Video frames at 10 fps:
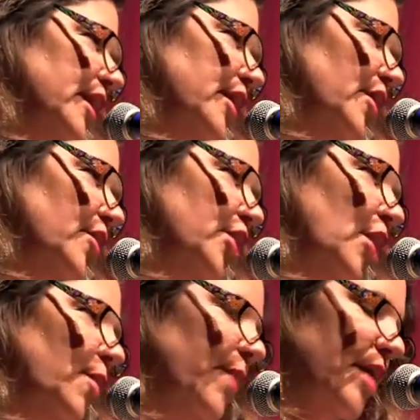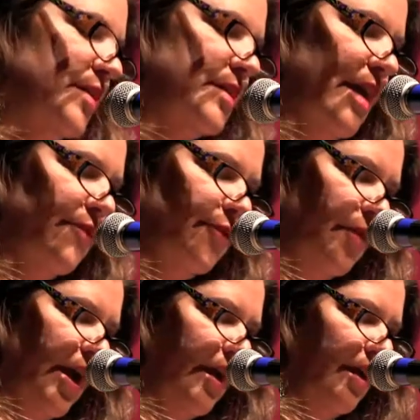here know about
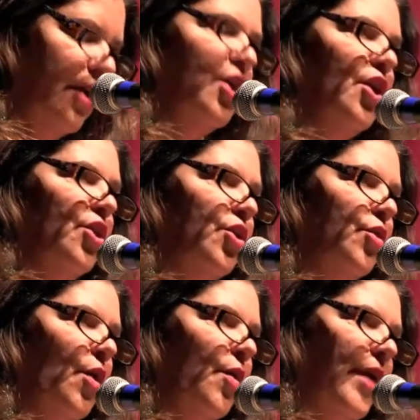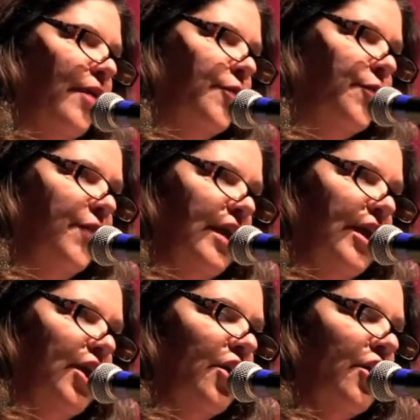suffering. You know about
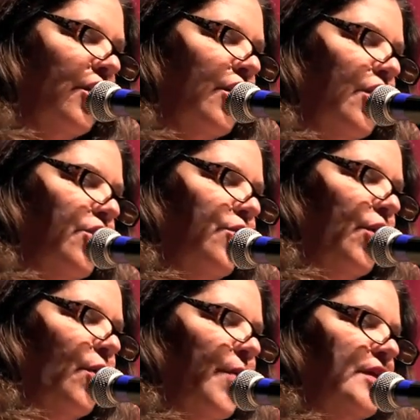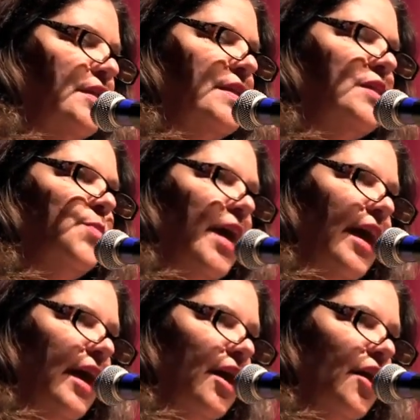fear, you know about
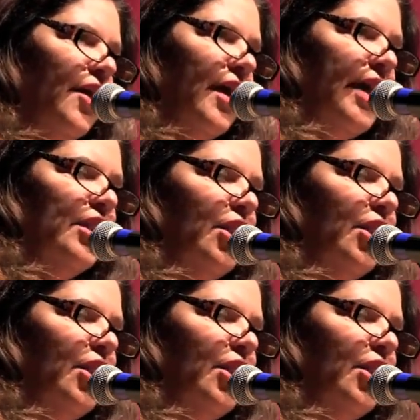despair and